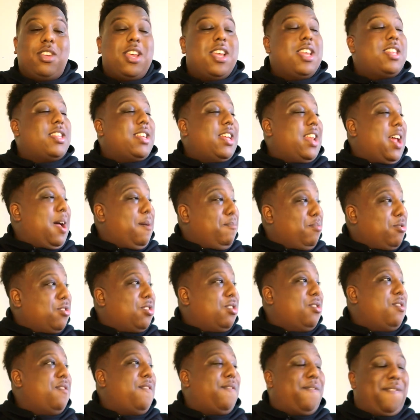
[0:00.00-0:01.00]
It's an
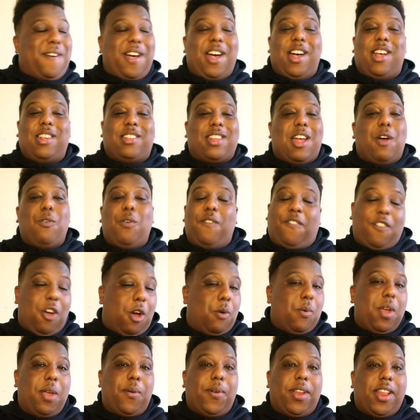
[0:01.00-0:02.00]
absolute farce how we've got
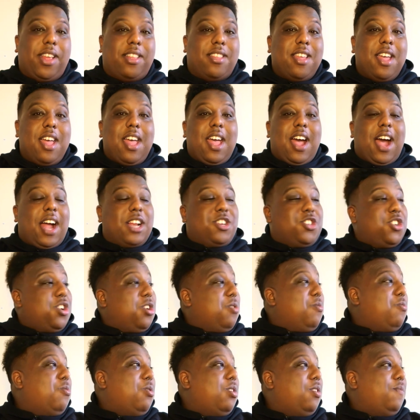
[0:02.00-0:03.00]
away with this. And you know
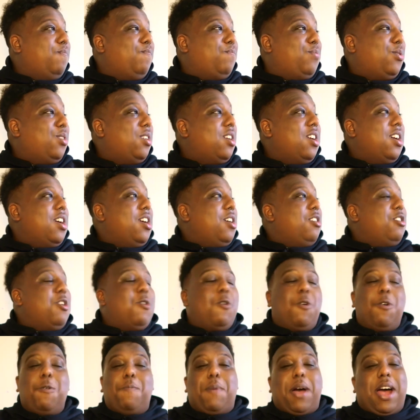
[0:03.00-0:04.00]
what? No
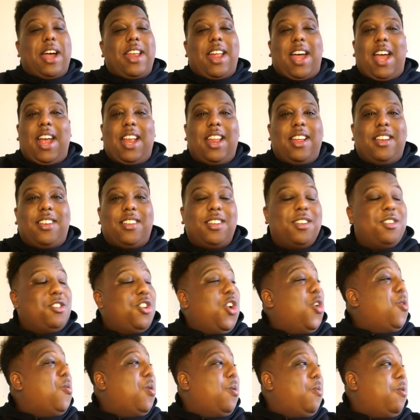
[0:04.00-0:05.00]
one will bat an eyelid.
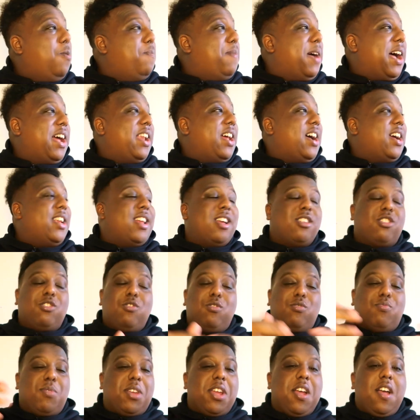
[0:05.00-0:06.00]
No one will bat an eyelid. As
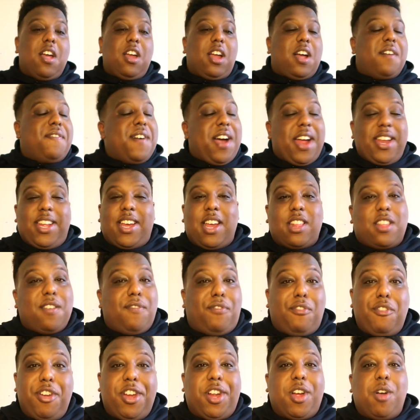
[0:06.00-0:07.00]
soon as Cavani gets a
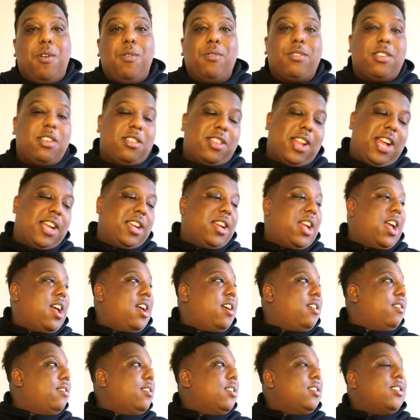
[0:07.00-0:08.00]
free goals, it's like, yeah.